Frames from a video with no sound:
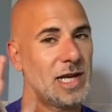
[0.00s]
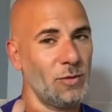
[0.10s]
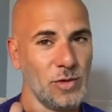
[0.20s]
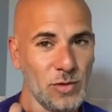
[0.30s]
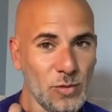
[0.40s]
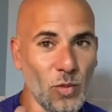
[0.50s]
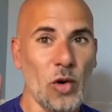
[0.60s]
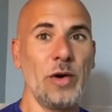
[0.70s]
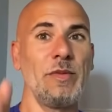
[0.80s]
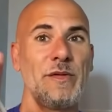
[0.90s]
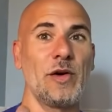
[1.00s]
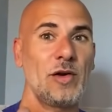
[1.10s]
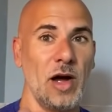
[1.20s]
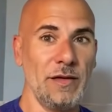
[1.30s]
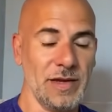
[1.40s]
And I warned before
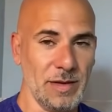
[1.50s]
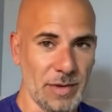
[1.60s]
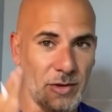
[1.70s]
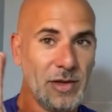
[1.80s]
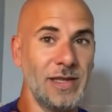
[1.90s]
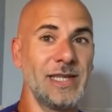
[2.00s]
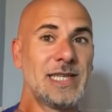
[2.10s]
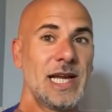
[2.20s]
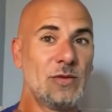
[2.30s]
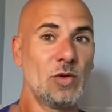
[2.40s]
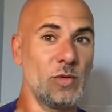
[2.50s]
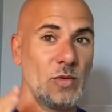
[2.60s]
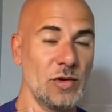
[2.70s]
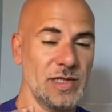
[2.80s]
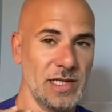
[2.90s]
COVID about the Second World
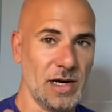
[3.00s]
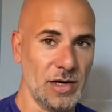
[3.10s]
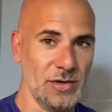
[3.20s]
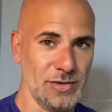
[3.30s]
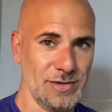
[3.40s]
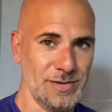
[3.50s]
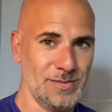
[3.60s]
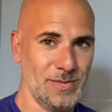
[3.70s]
War scenarios.